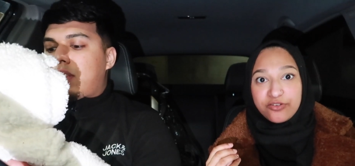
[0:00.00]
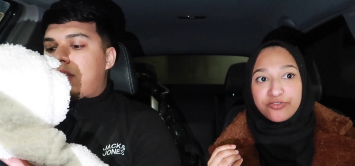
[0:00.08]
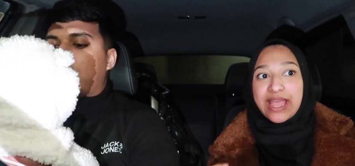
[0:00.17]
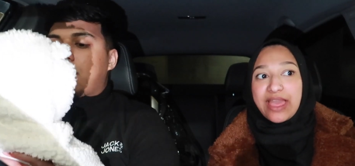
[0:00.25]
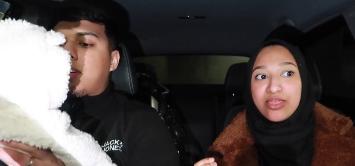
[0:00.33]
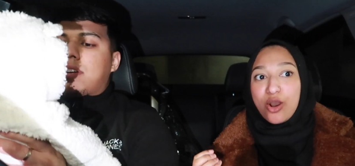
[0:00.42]

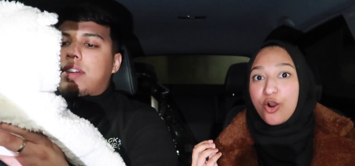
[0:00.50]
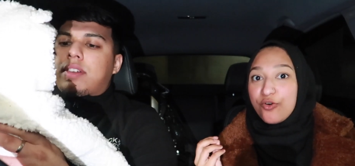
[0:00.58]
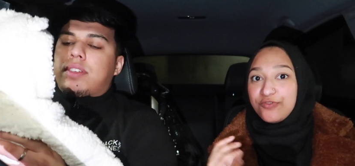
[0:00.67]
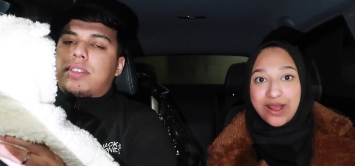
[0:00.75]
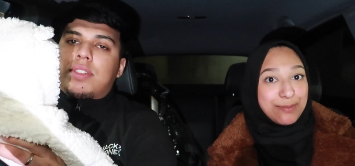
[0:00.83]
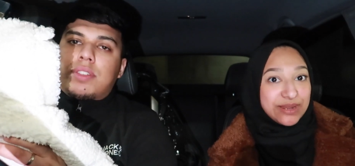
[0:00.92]
Speaker 1: of getting the
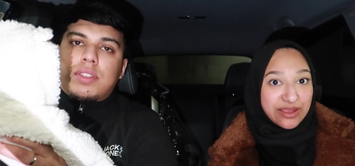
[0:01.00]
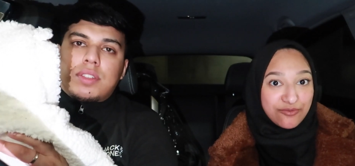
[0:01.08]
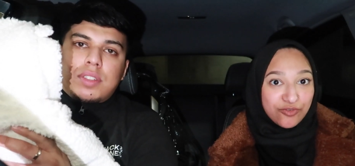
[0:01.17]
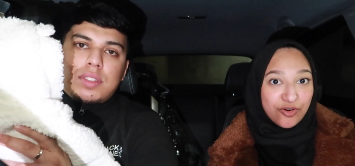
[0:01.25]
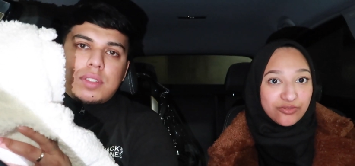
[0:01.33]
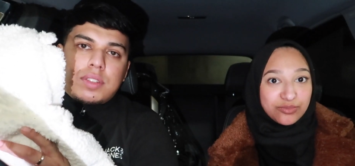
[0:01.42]
whole family
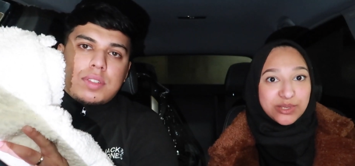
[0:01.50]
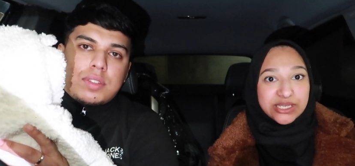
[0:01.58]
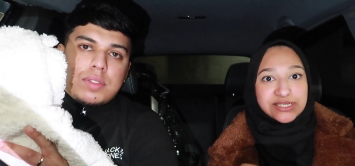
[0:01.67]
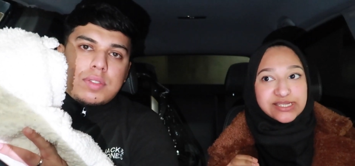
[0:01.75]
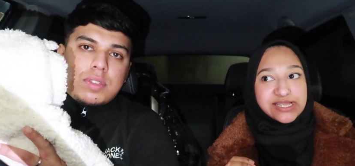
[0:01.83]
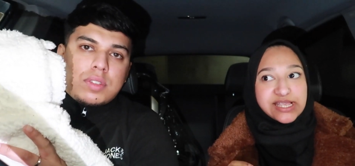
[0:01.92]
involved,
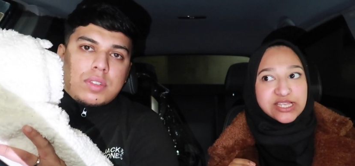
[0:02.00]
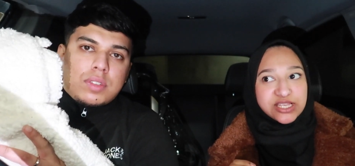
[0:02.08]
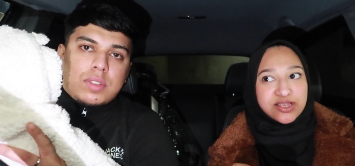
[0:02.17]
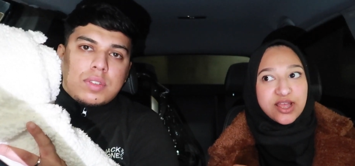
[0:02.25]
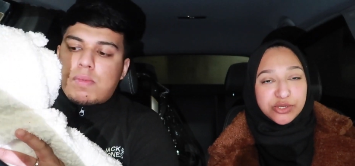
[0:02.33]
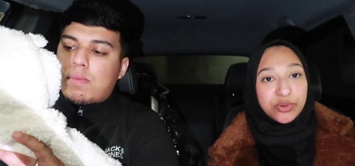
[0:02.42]
because
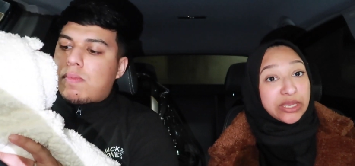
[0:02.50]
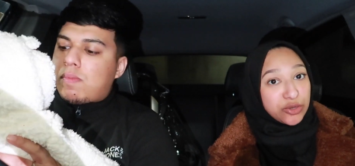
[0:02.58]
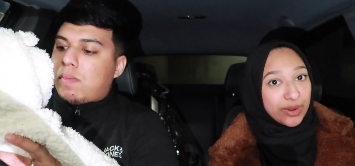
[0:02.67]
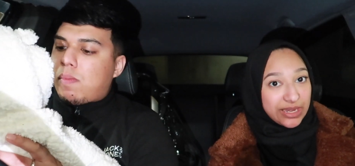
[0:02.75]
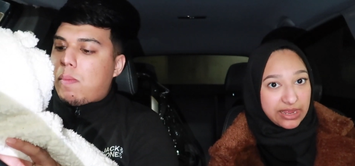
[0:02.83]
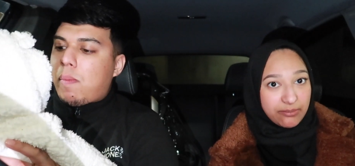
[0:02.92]
it's between
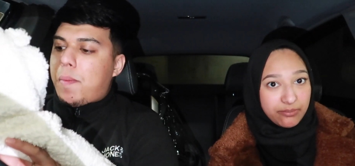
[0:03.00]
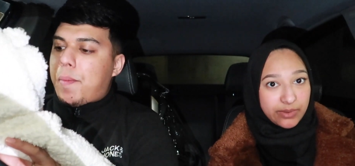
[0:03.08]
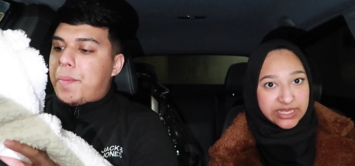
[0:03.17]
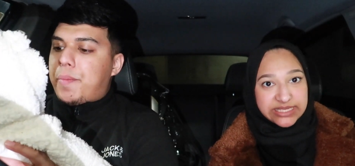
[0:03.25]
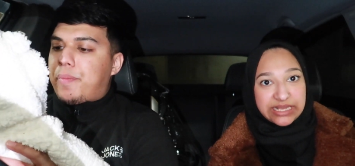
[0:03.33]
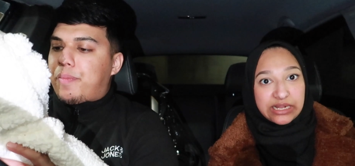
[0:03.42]
you and him
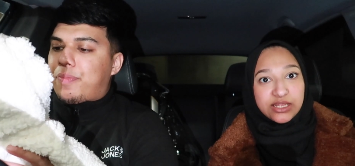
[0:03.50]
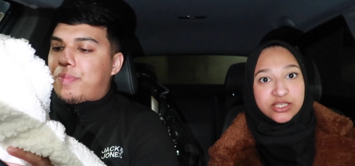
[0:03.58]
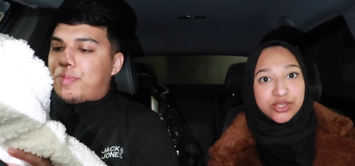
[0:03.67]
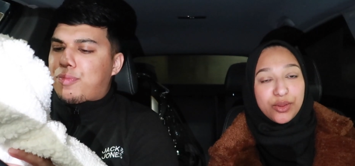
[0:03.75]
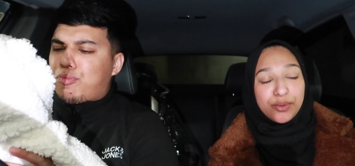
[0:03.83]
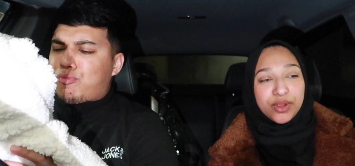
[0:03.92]

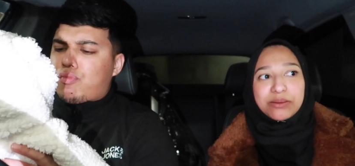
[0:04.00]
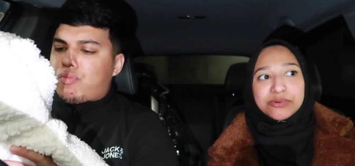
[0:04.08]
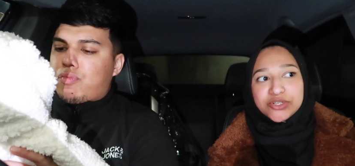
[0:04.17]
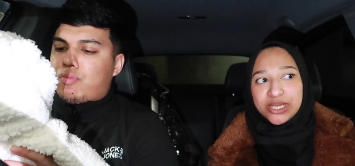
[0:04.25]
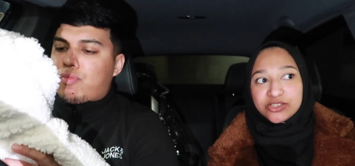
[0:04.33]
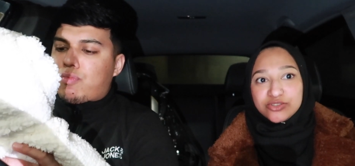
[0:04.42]
basically. So
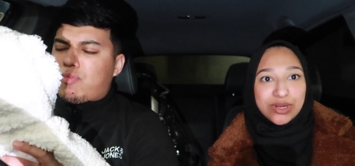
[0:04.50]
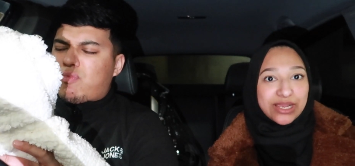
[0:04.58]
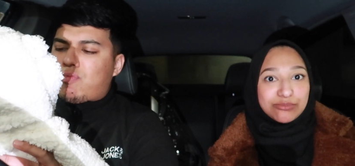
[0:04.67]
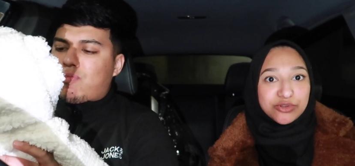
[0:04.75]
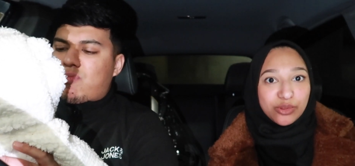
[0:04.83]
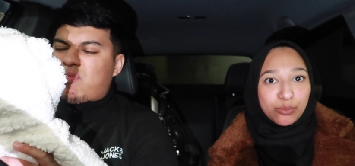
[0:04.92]
maybe try to
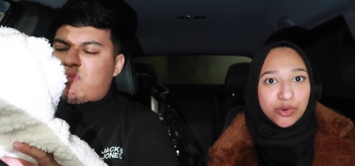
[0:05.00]
drag him to the